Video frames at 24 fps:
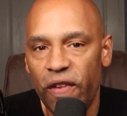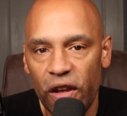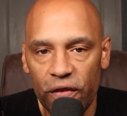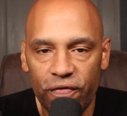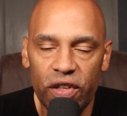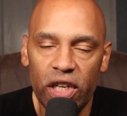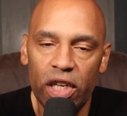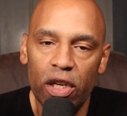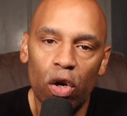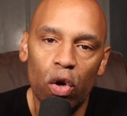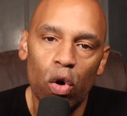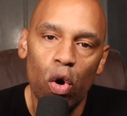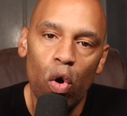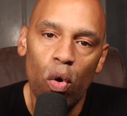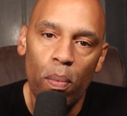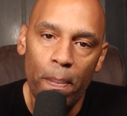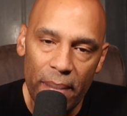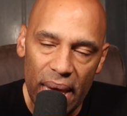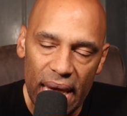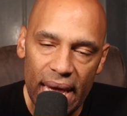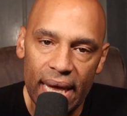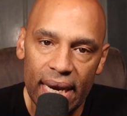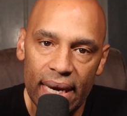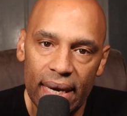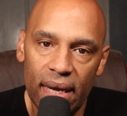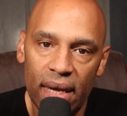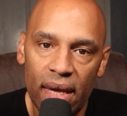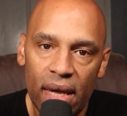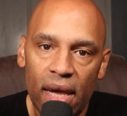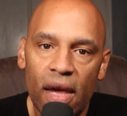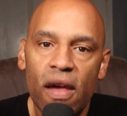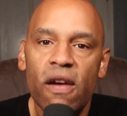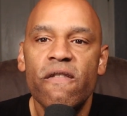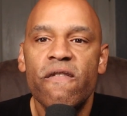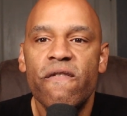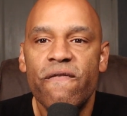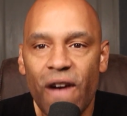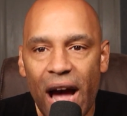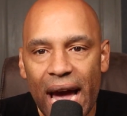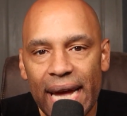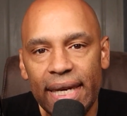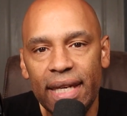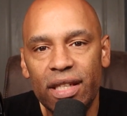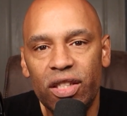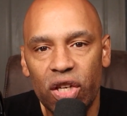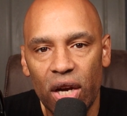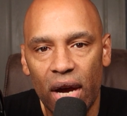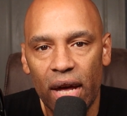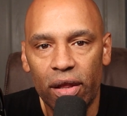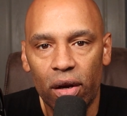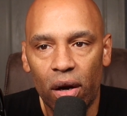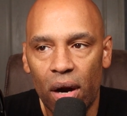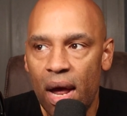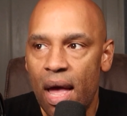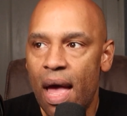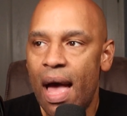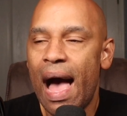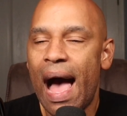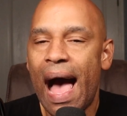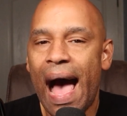fifty year old men fight each other.